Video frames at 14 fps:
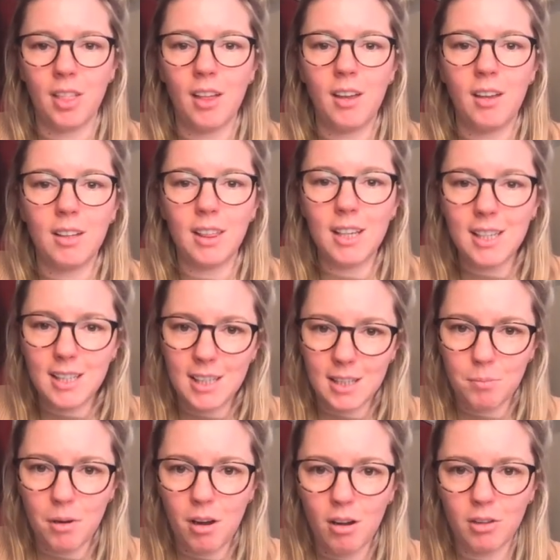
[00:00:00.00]
This is
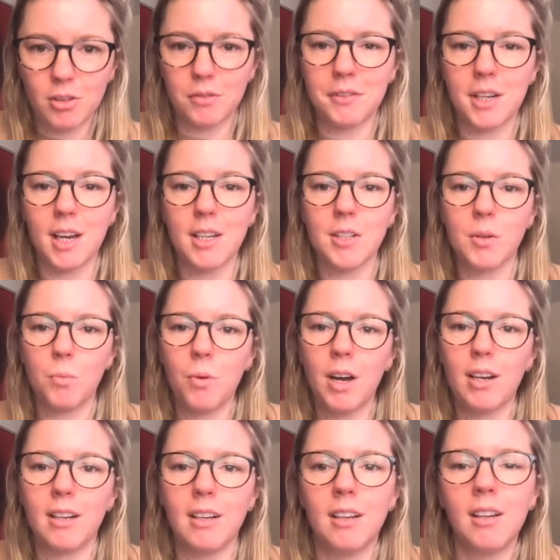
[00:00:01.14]
part of task
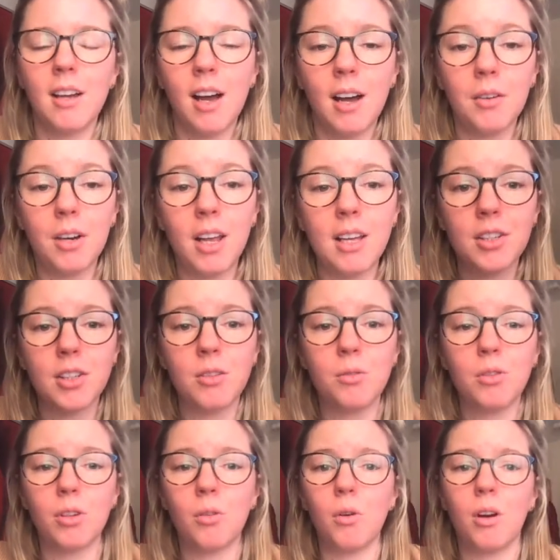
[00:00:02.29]
1. I'm going to ask you to
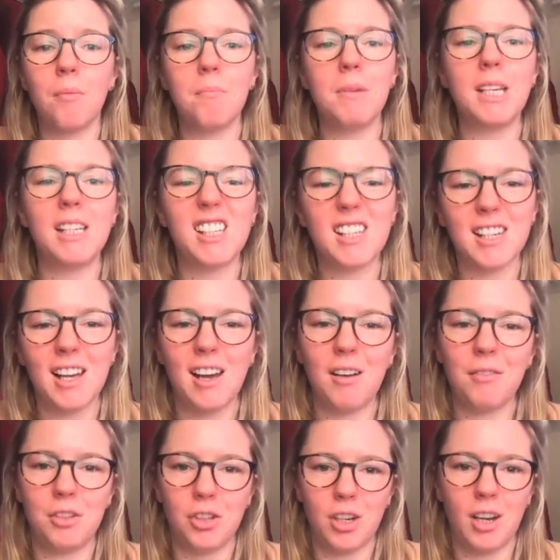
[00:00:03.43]
go on a mini
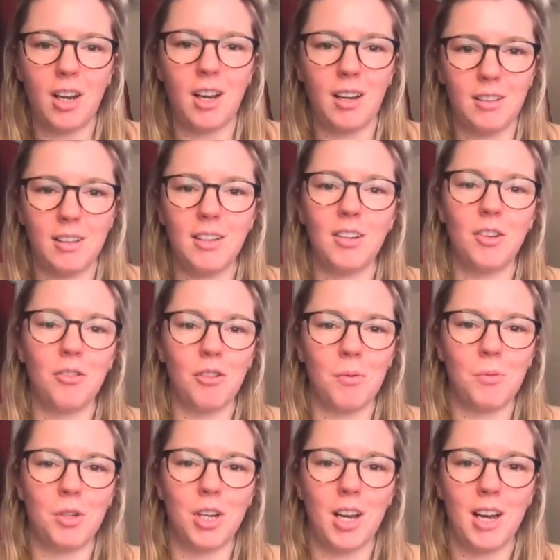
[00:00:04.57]
scavenger hunt around
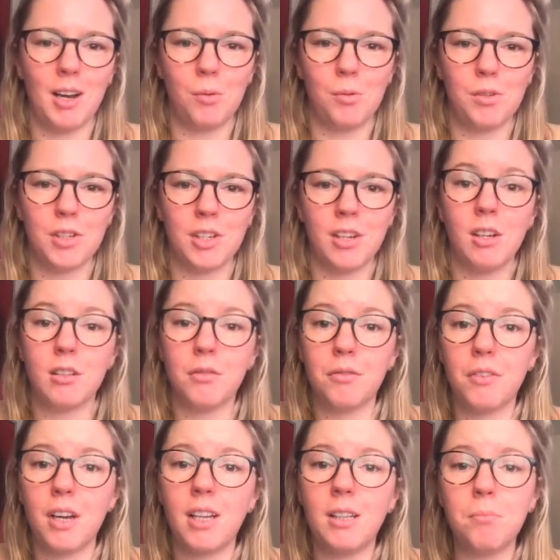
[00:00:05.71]
your house to
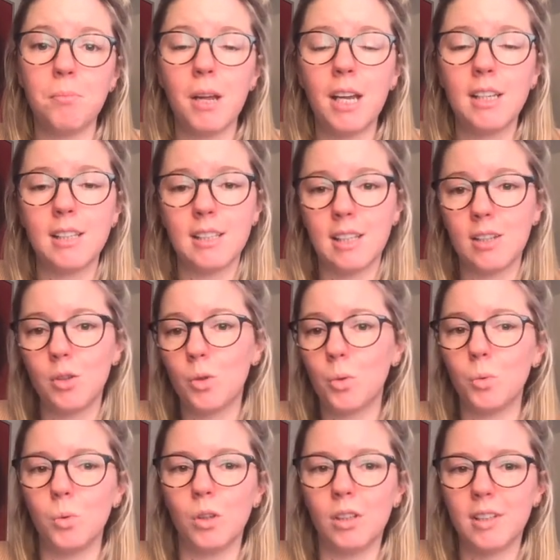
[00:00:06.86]
find painting
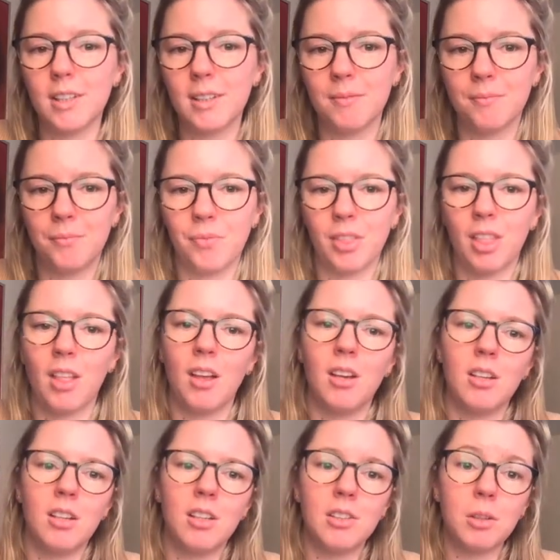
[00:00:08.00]
tools.
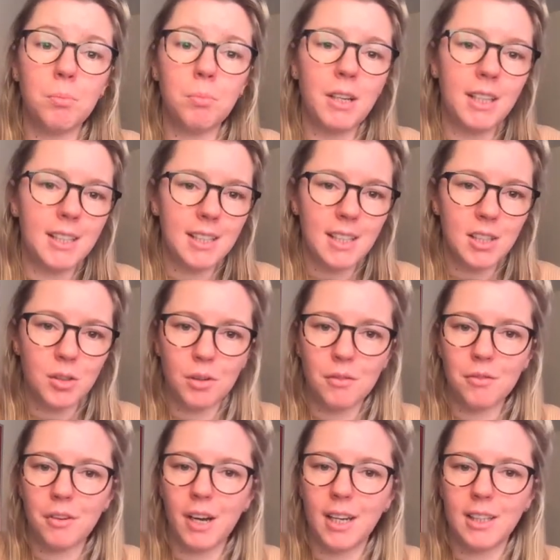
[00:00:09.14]
So places you can
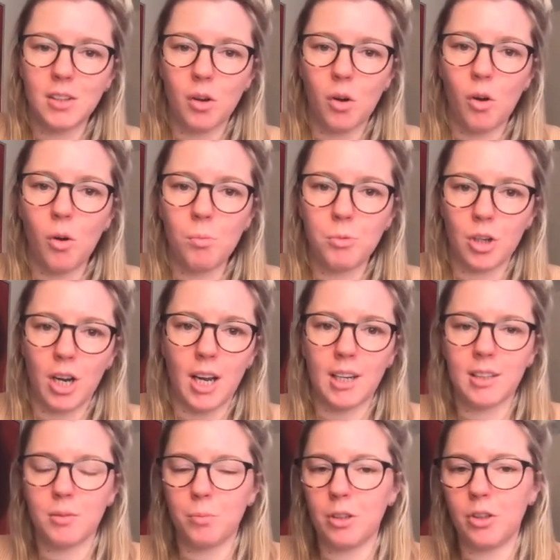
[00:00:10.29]
find objects
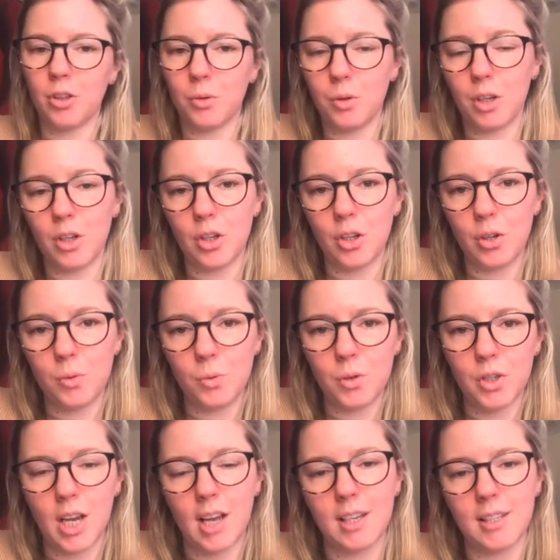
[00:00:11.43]
which you can use
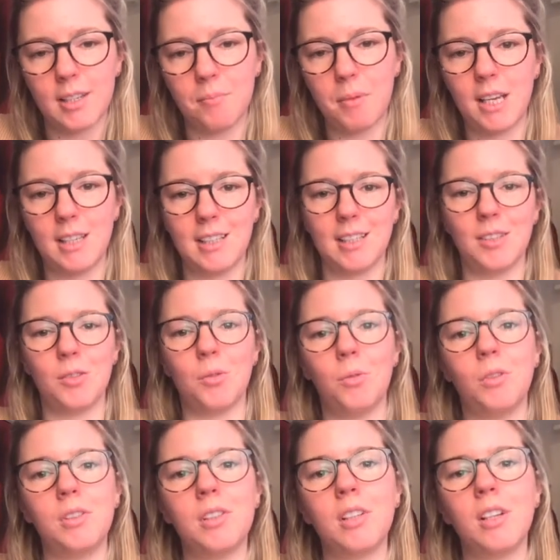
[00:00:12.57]
as painting
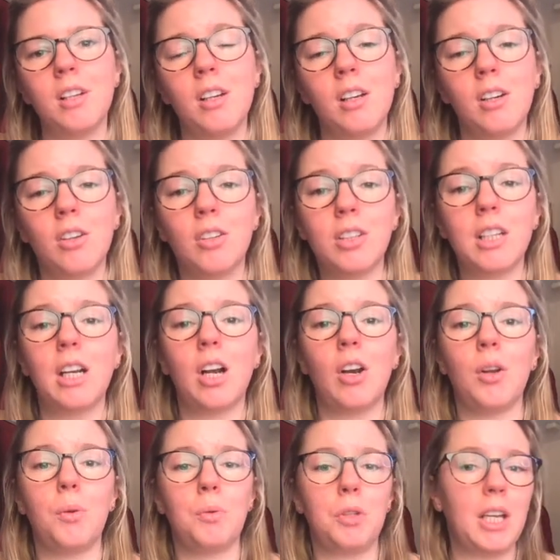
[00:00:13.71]
tools could
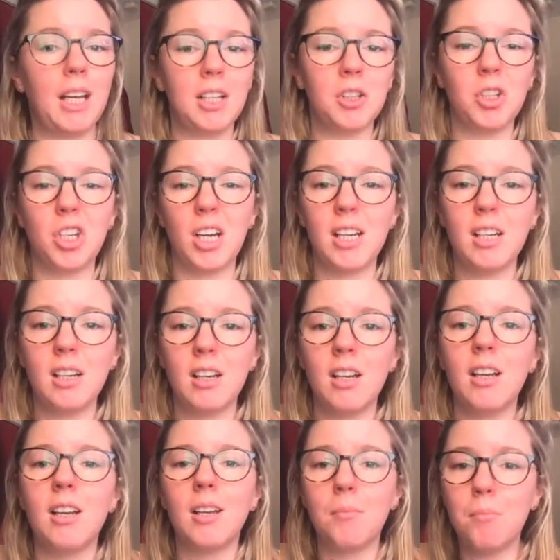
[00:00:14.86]
include your kitchen,
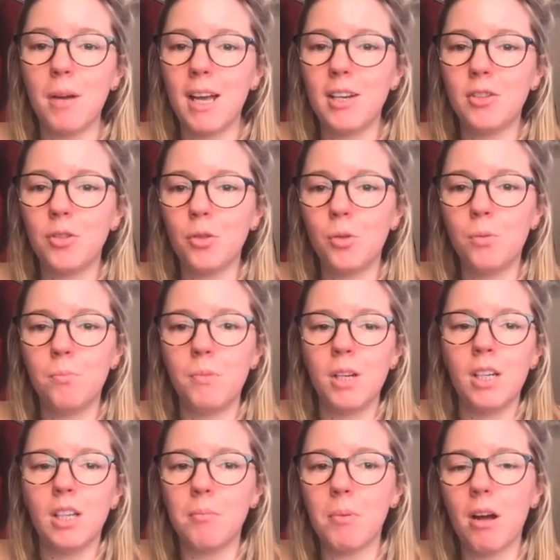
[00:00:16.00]
your bedroom,
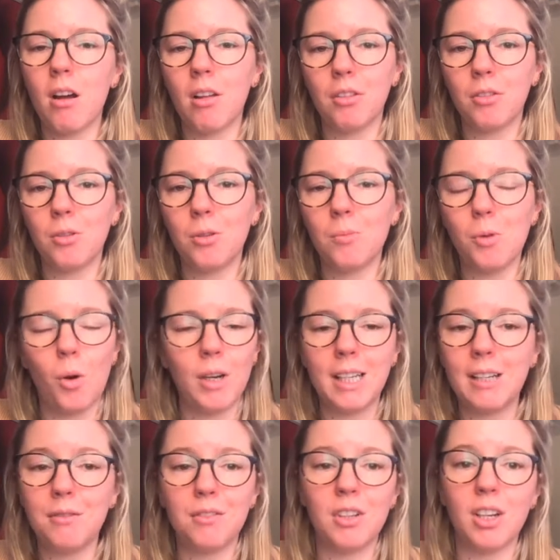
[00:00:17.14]
your bathroom or
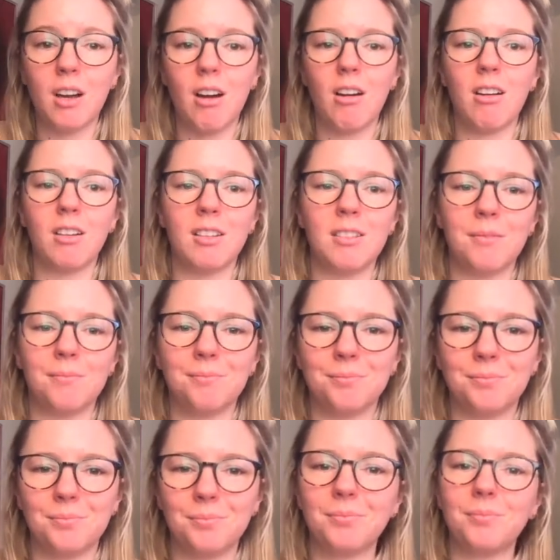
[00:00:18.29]
even your garden.
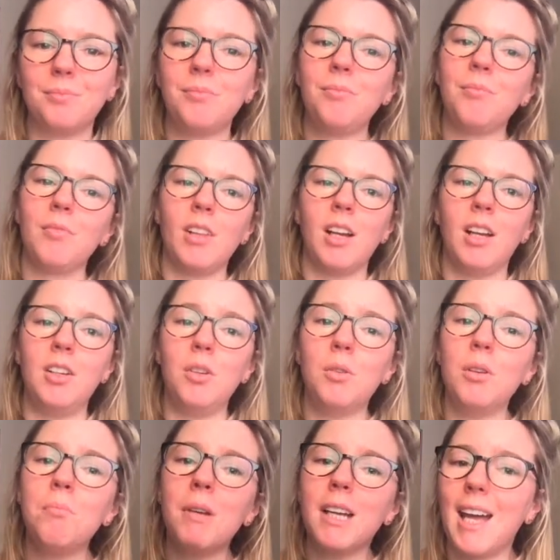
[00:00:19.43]
And you can
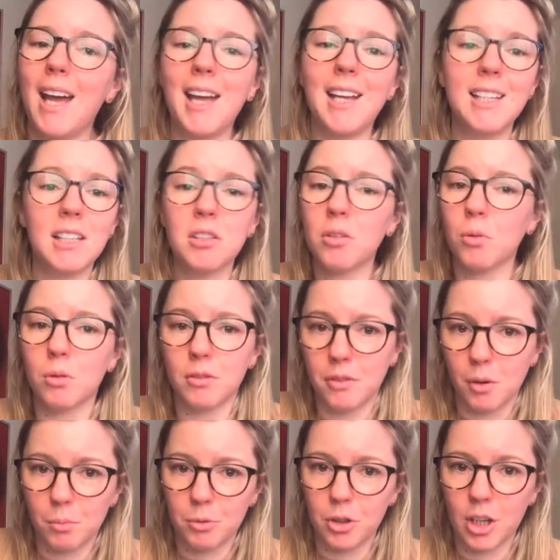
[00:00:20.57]
pick any sort of
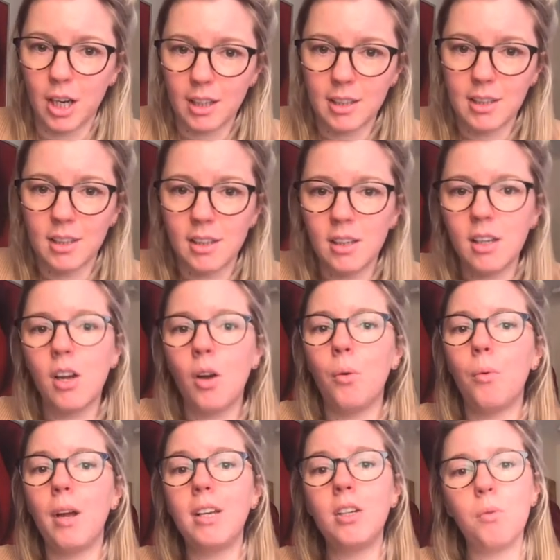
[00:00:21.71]
object.
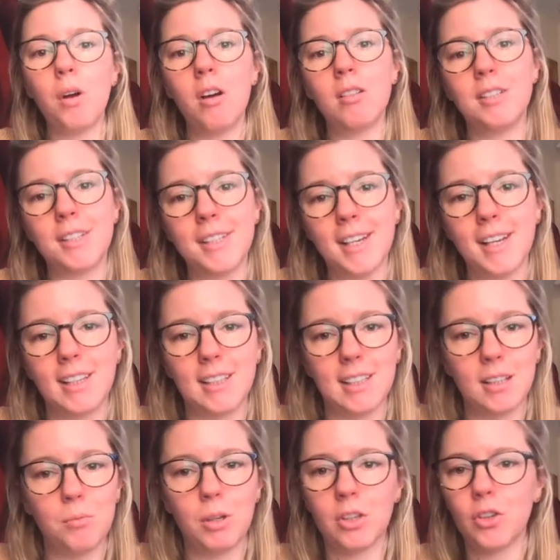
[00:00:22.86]
When you are deciding
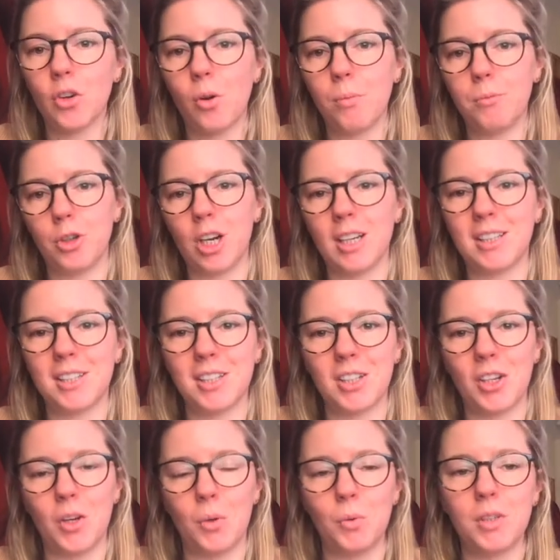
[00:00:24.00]
which objects to
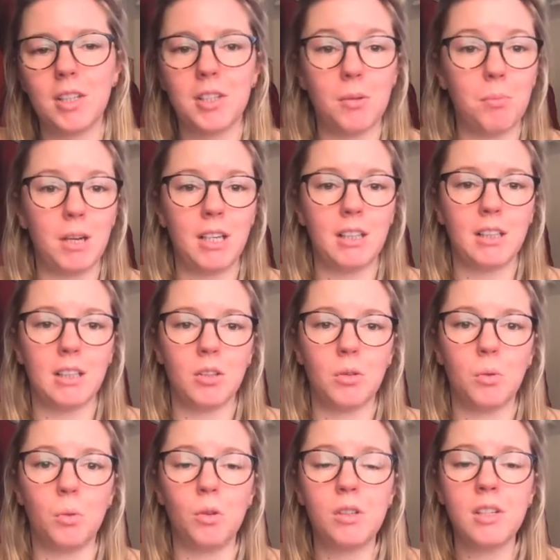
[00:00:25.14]
use as your painting
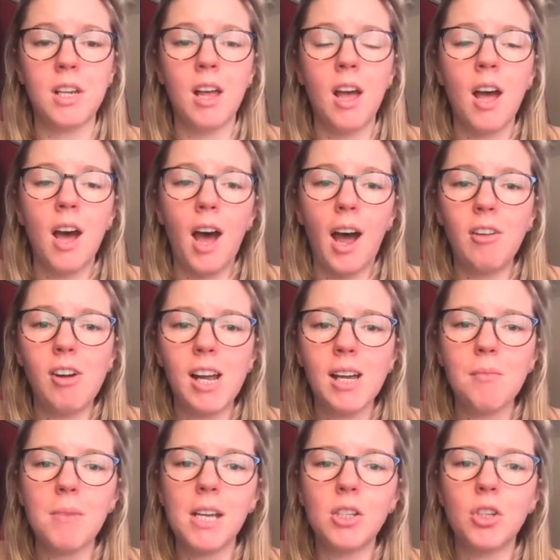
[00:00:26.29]
tools, I
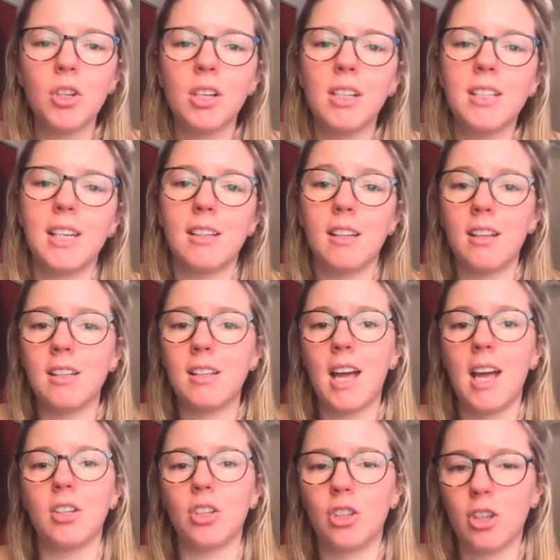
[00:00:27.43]
recommend you consider the
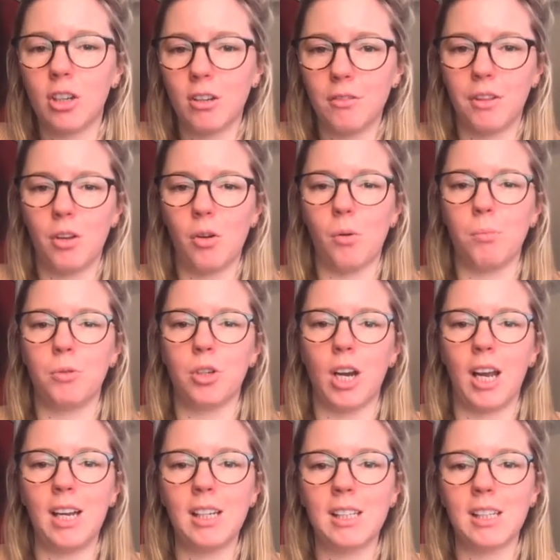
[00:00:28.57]
texture of the
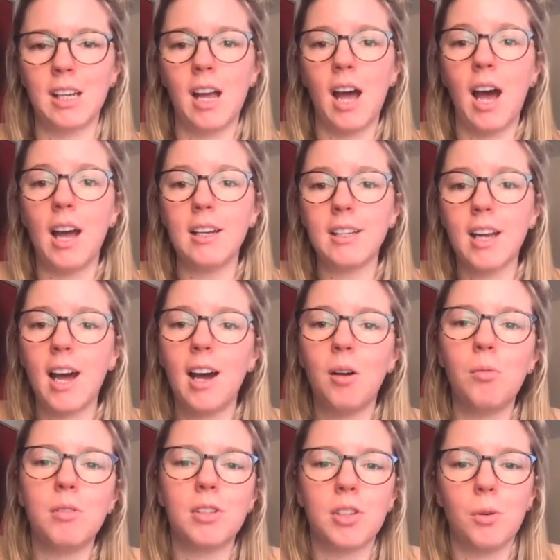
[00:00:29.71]
object and how
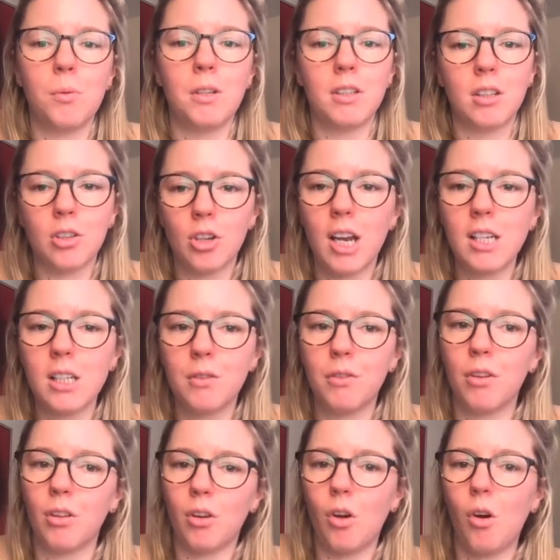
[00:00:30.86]
it's going to transfer
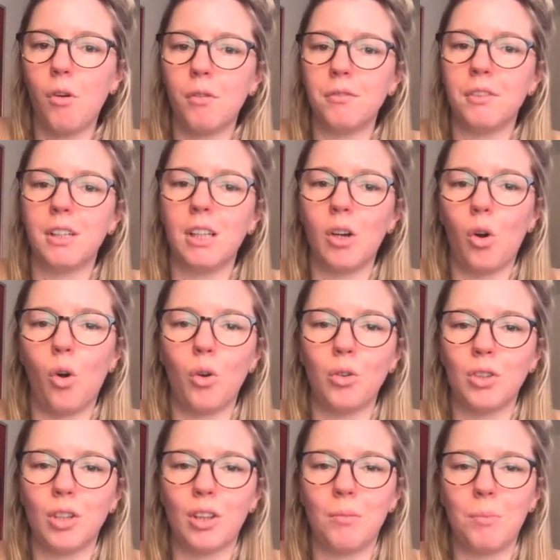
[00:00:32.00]
the coffee
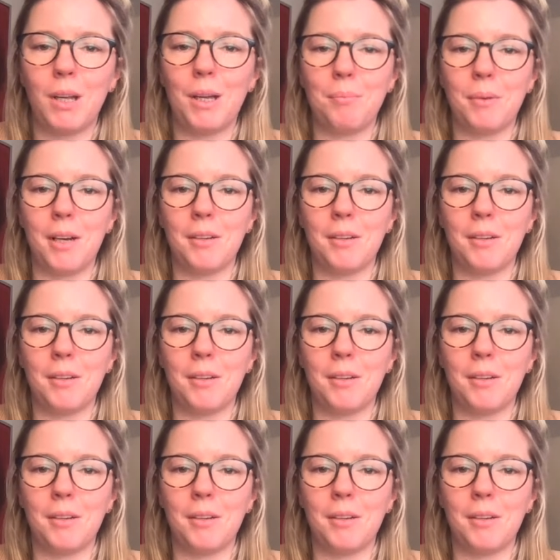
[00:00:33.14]
onto the paper.